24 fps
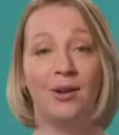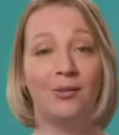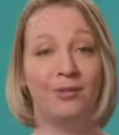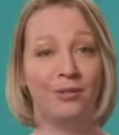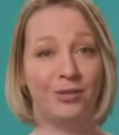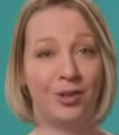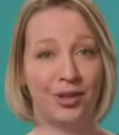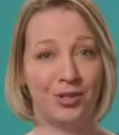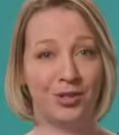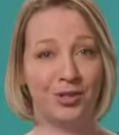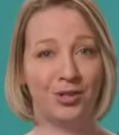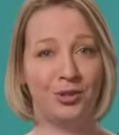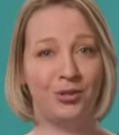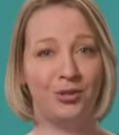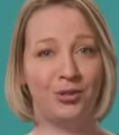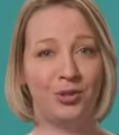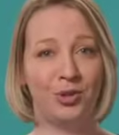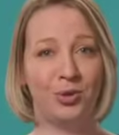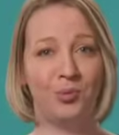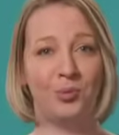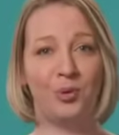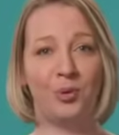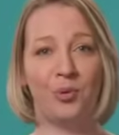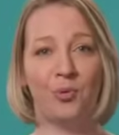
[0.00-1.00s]
flush your
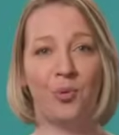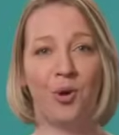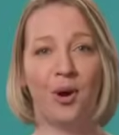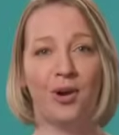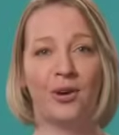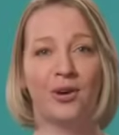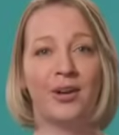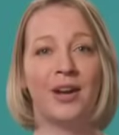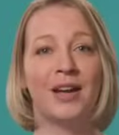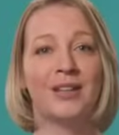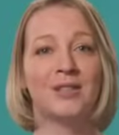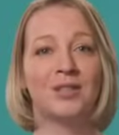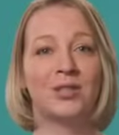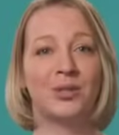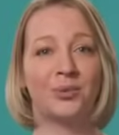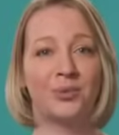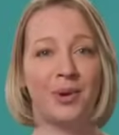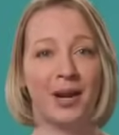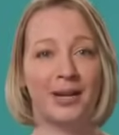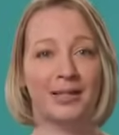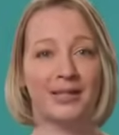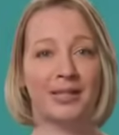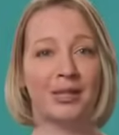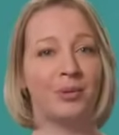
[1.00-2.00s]
tube with water as
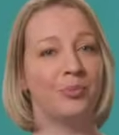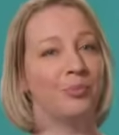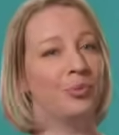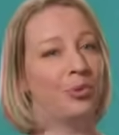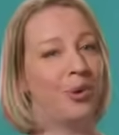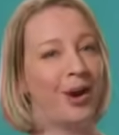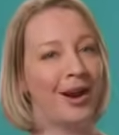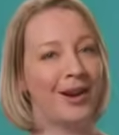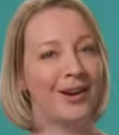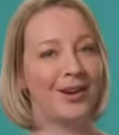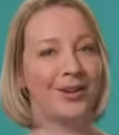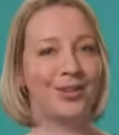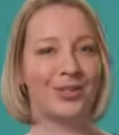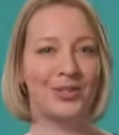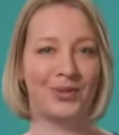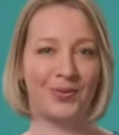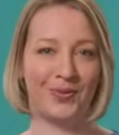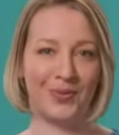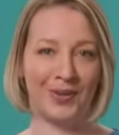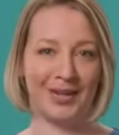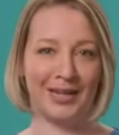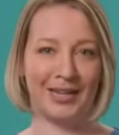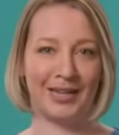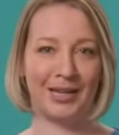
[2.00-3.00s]
directed prior to
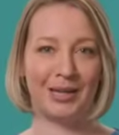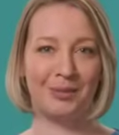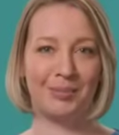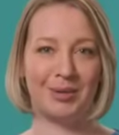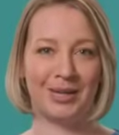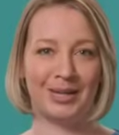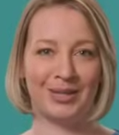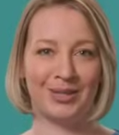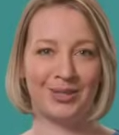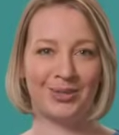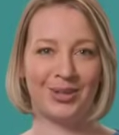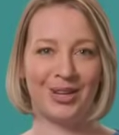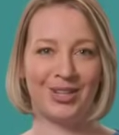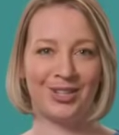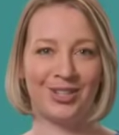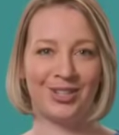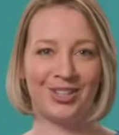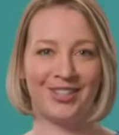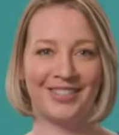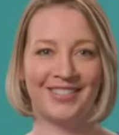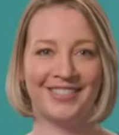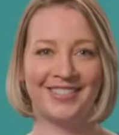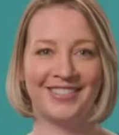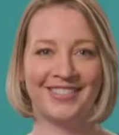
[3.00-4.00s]
feeding
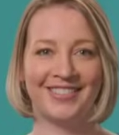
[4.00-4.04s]
administration.